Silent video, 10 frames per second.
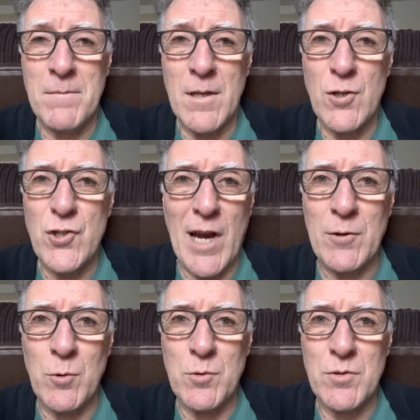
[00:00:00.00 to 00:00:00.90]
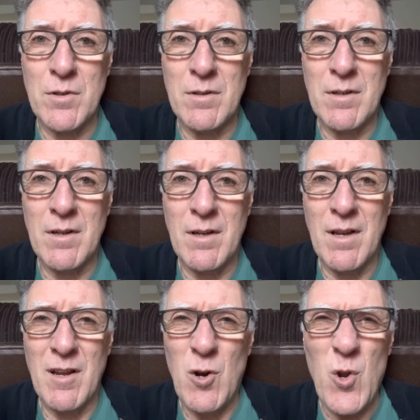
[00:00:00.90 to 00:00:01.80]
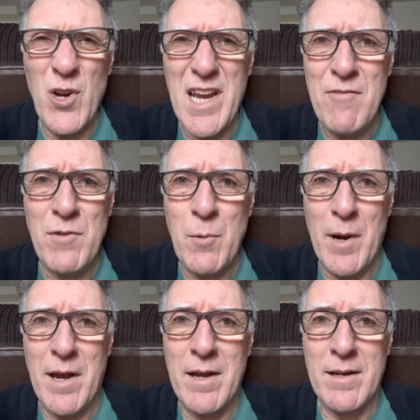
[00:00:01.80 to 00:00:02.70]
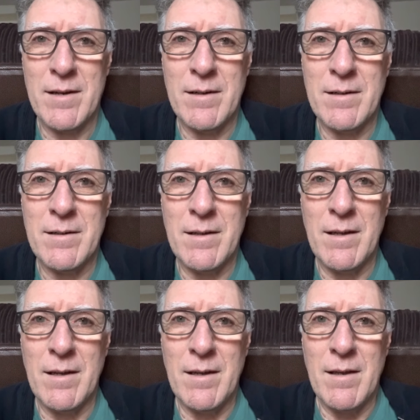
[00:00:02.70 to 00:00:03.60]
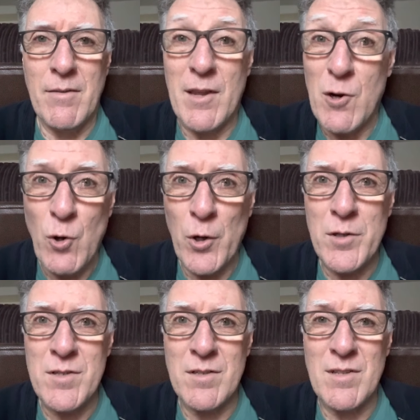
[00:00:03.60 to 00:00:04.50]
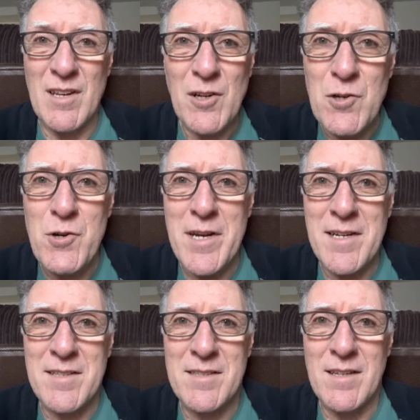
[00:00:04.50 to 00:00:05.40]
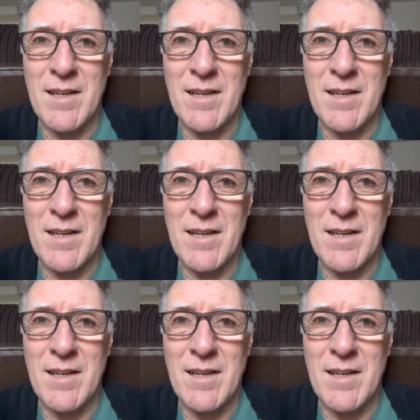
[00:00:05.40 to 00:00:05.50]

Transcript: Shadows lurk everywhere. There are noises, there are creaks.